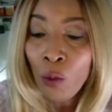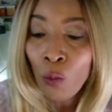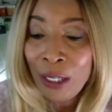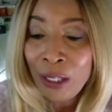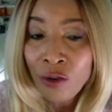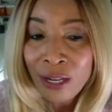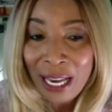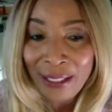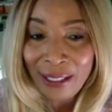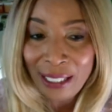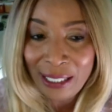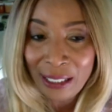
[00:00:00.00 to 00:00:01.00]
When you get
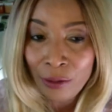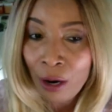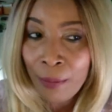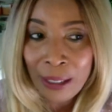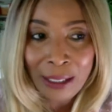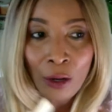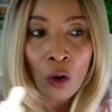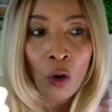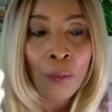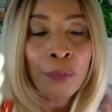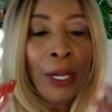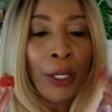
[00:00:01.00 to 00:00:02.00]
this serum at
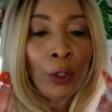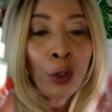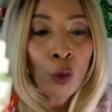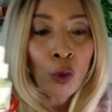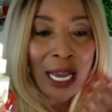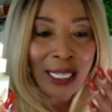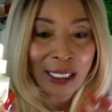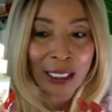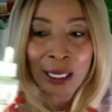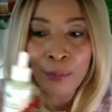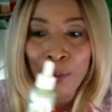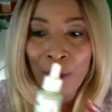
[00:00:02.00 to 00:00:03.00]
home, do not
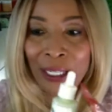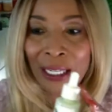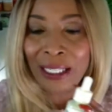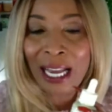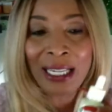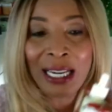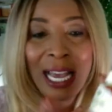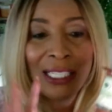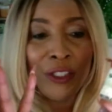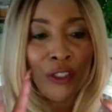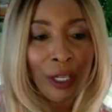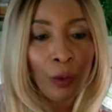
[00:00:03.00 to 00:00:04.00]
sleep on it. And as
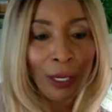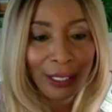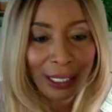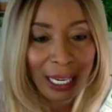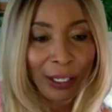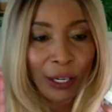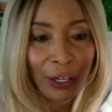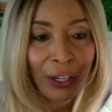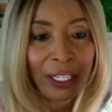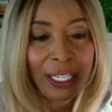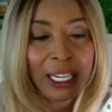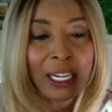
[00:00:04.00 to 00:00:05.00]
Jill was saying
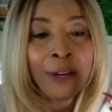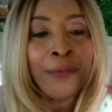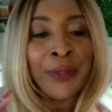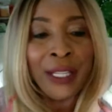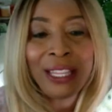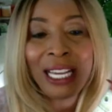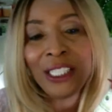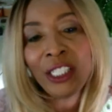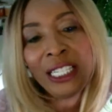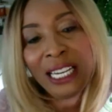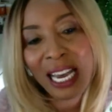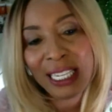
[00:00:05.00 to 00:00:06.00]
earlier, that she
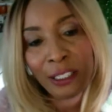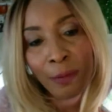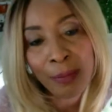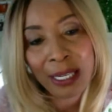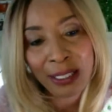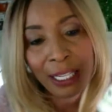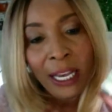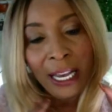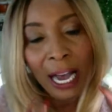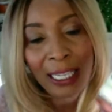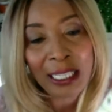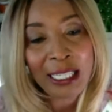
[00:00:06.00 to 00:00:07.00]
liked to mix
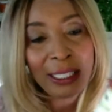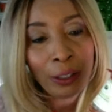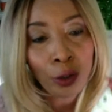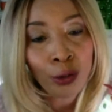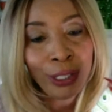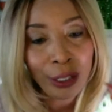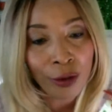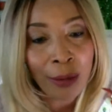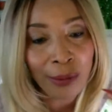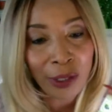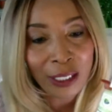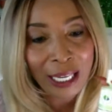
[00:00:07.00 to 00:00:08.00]
at least two
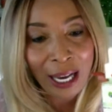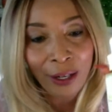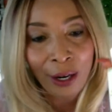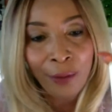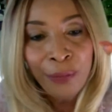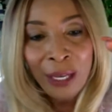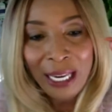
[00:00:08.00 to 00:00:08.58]
serums together.